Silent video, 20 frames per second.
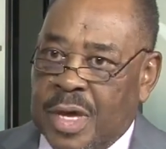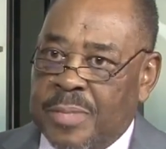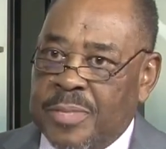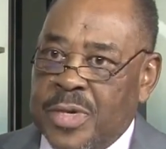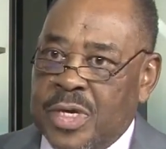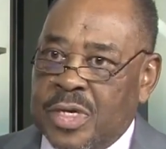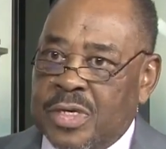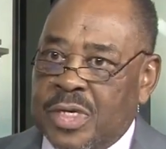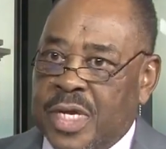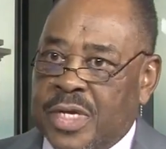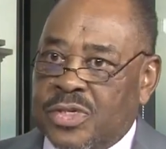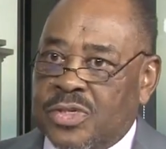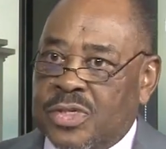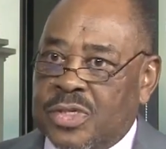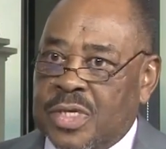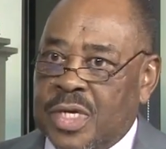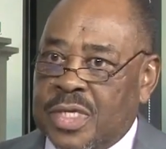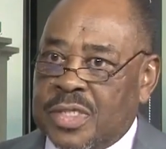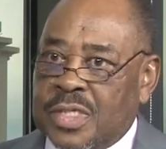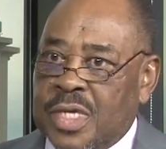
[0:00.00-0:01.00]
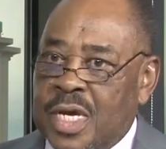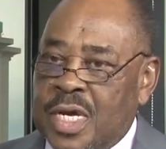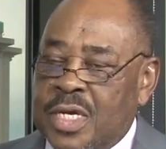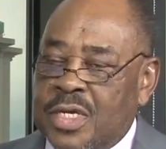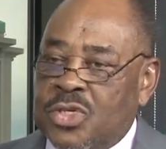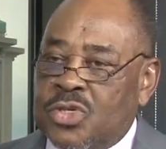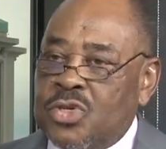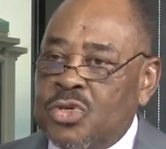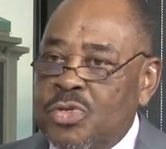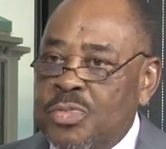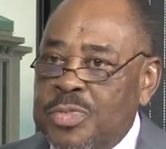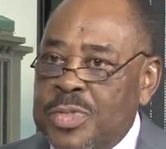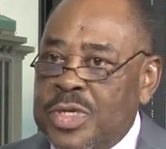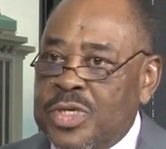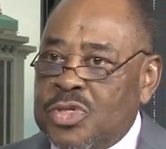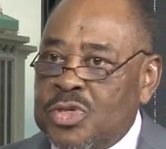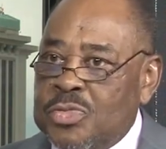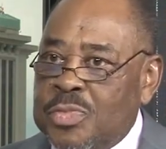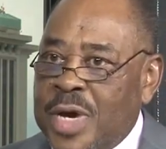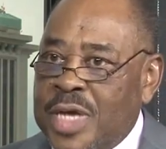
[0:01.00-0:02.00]
I mean, there's just too
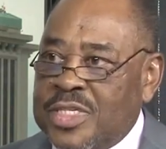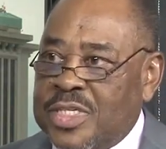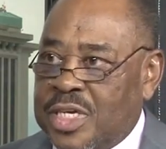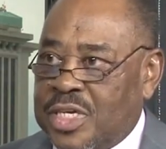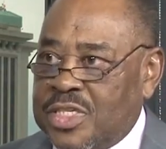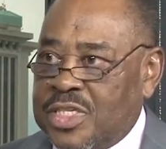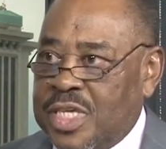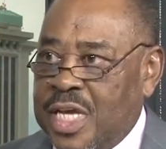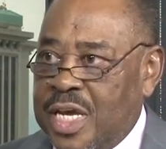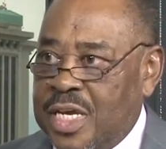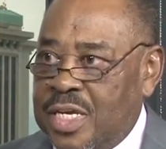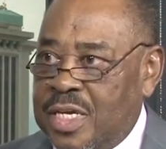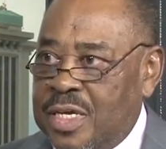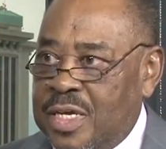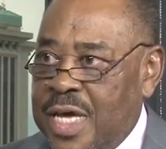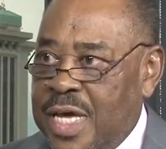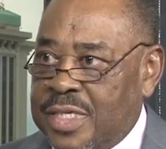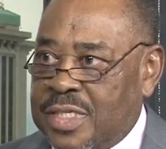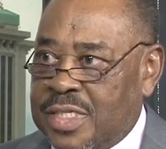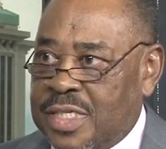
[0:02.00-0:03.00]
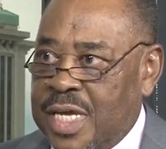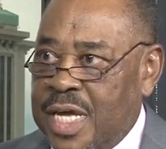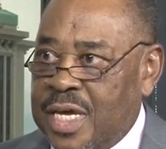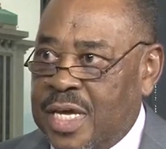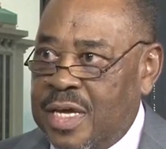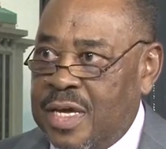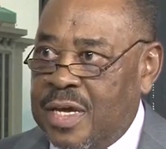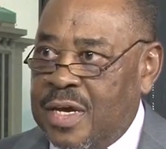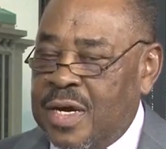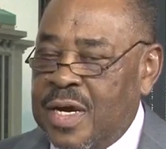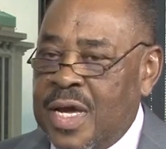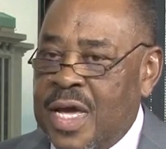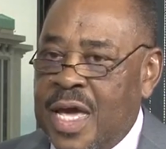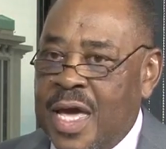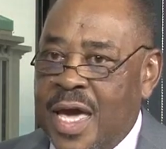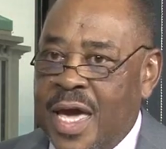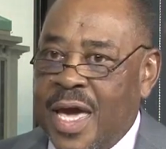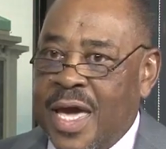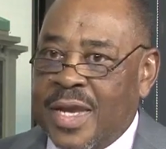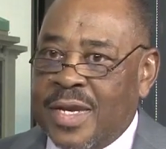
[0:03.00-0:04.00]
too much at stake here, at stake here
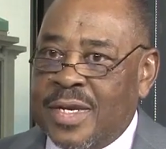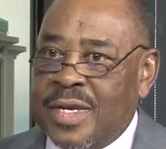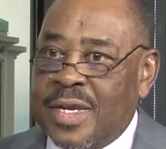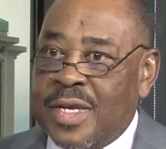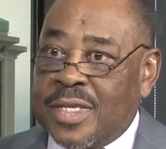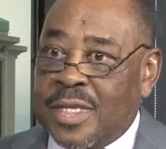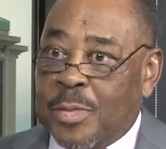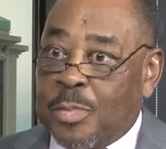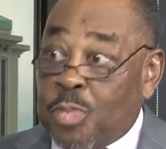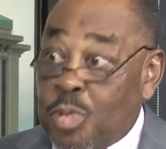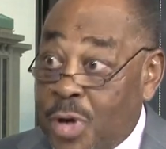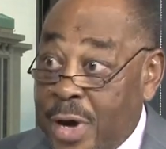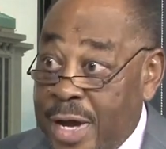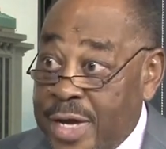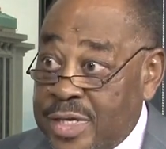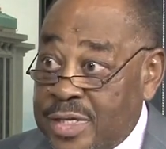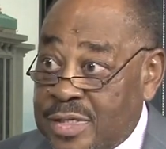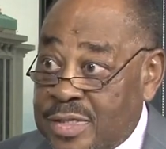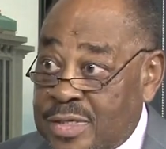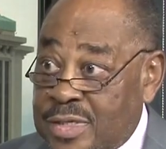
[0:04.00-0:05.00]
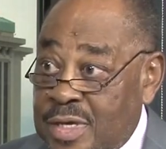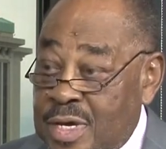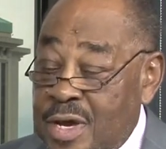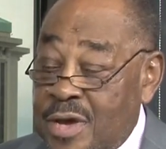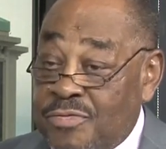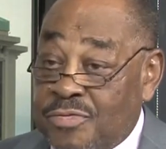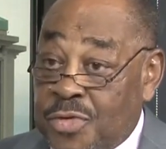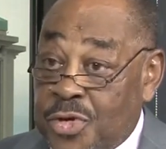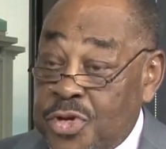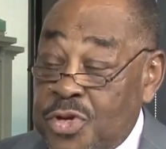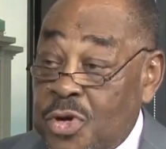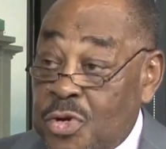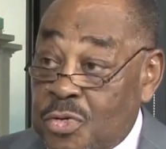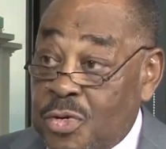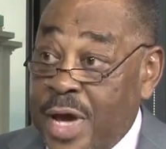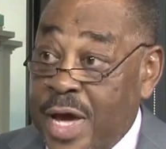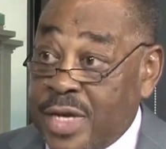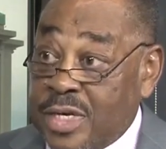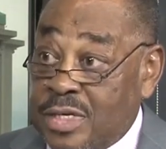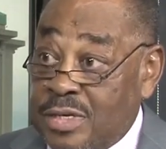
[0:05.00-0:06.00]
and the price for your
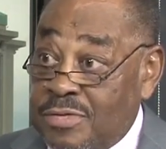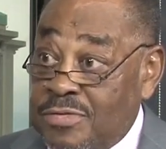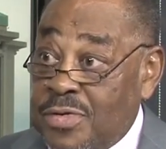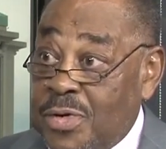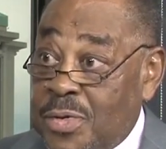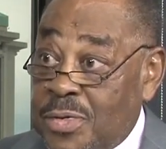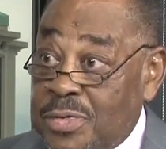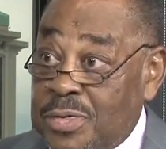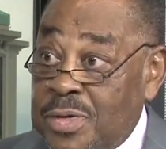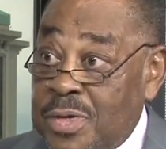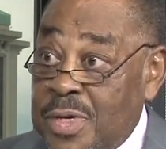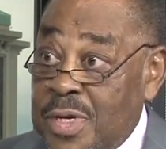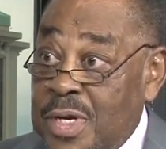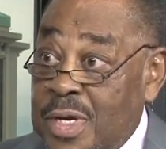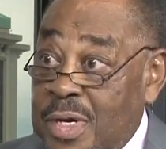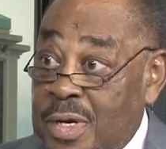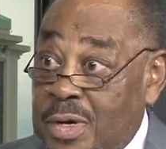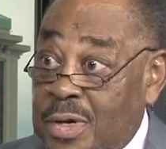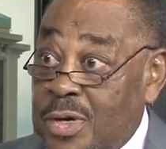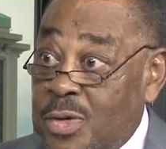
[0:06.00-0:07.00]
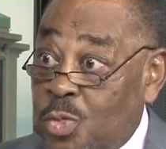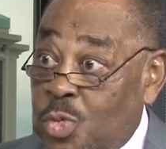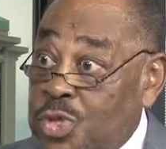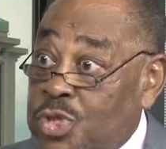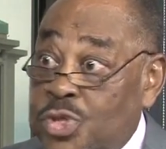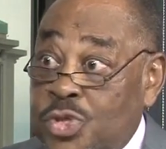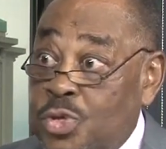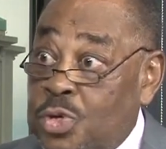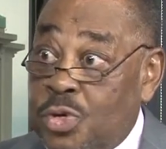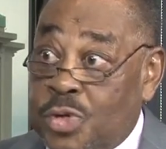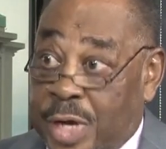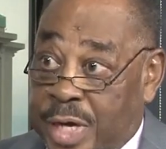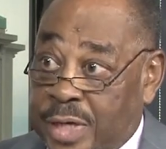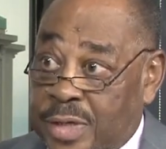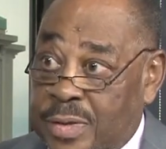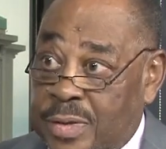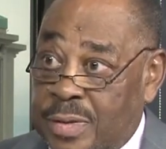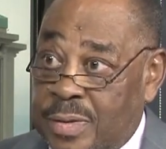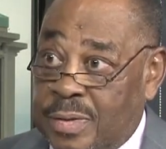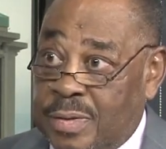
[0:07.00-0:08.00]
right to vote uh, was too
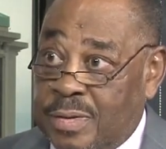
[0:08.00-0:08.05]
great.